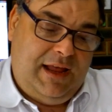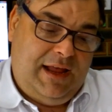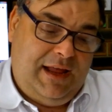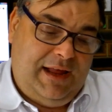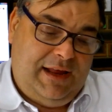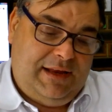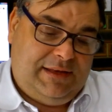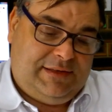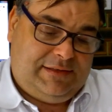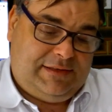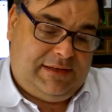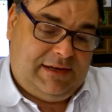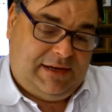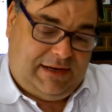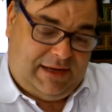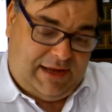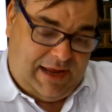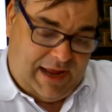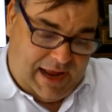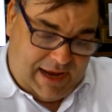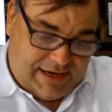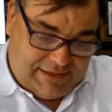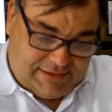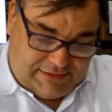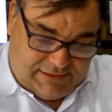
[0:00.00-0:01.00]
It's a
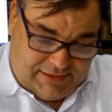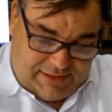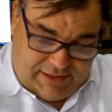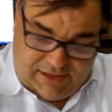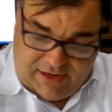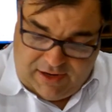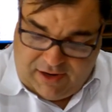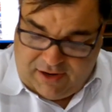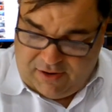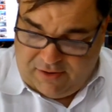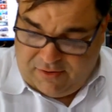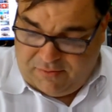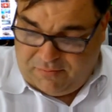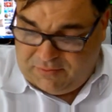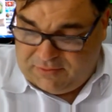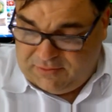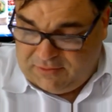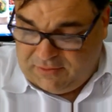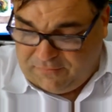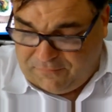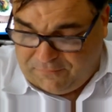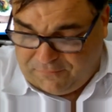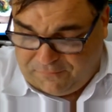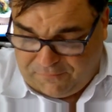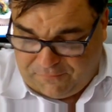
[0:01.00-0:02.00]
Casio.
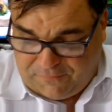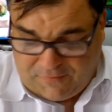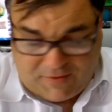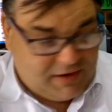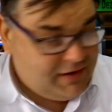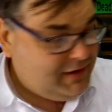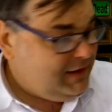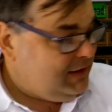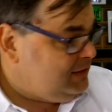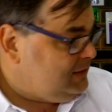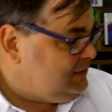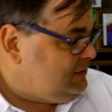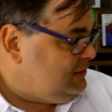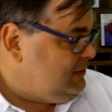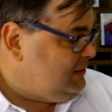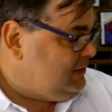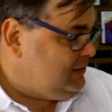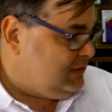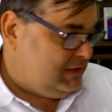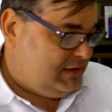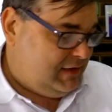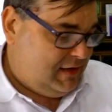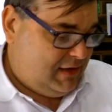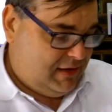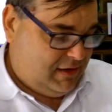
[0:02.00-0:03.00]
What the fuck is
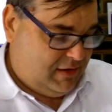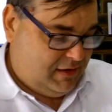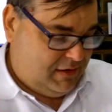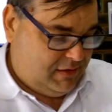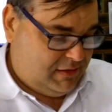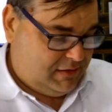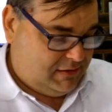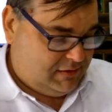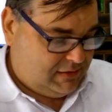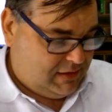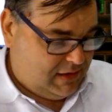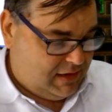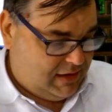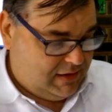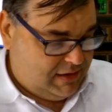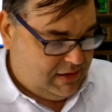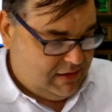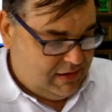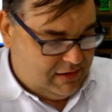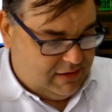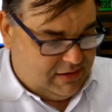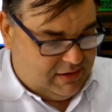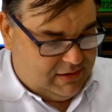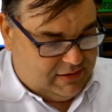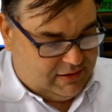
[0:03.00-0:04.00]
this thing? It's a
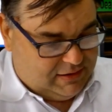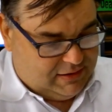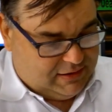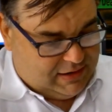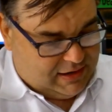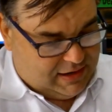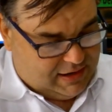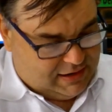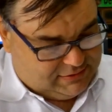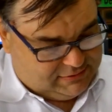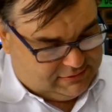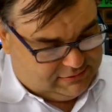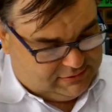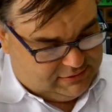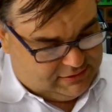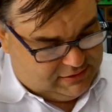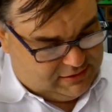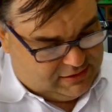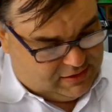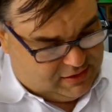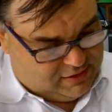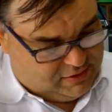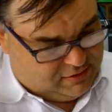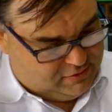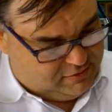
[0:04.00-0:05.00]

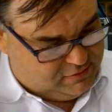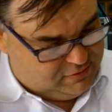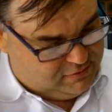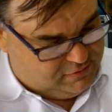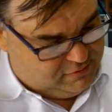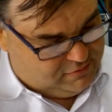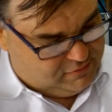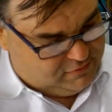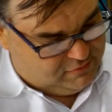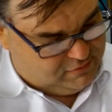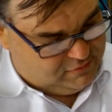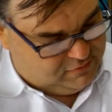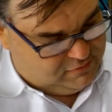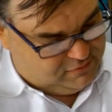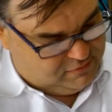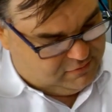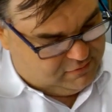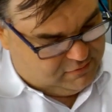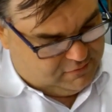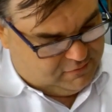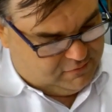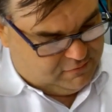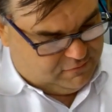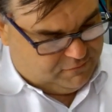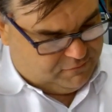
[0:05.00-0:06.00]
Casio.
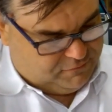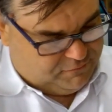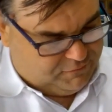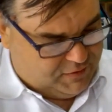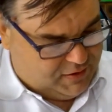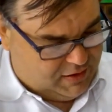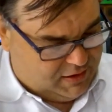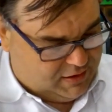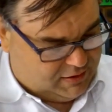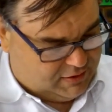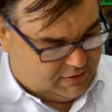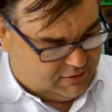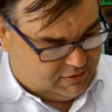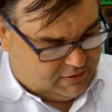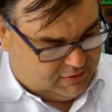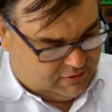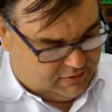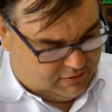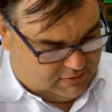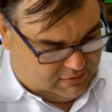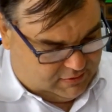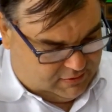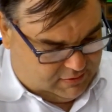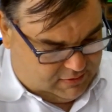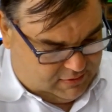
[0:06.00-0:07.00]
Fuck.
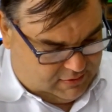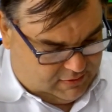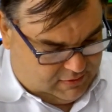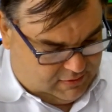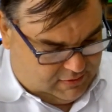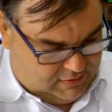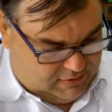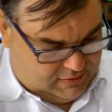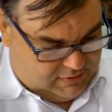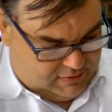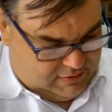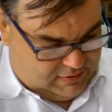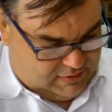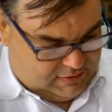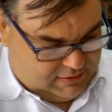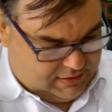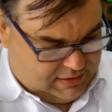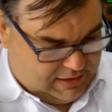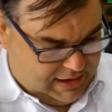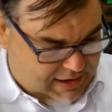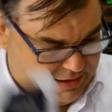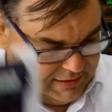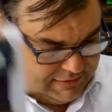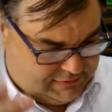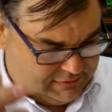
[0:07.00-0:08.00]

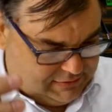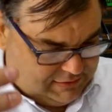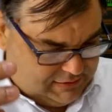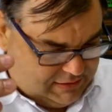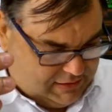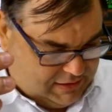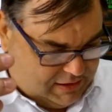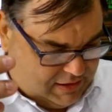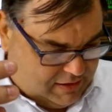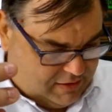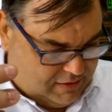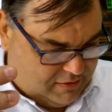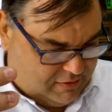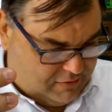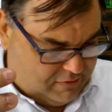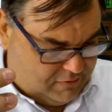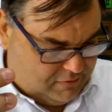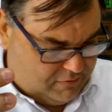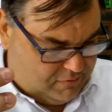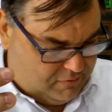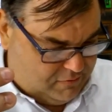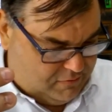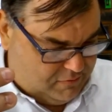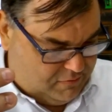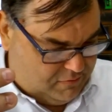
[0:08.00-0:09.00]

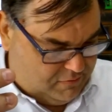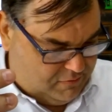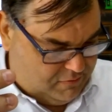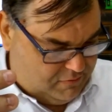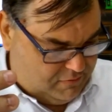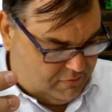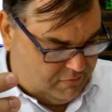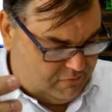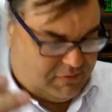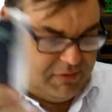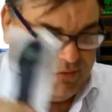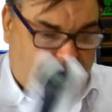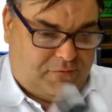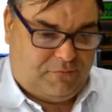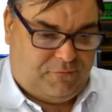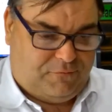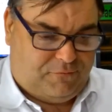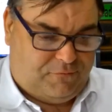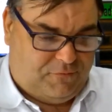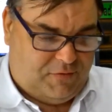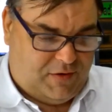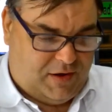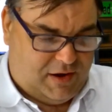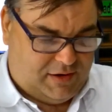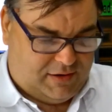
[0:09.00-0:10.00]
Casio. What the
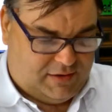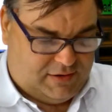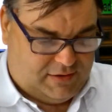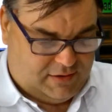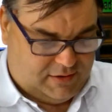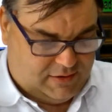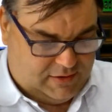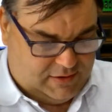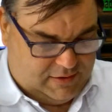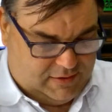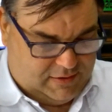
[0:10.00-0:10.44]
fuck?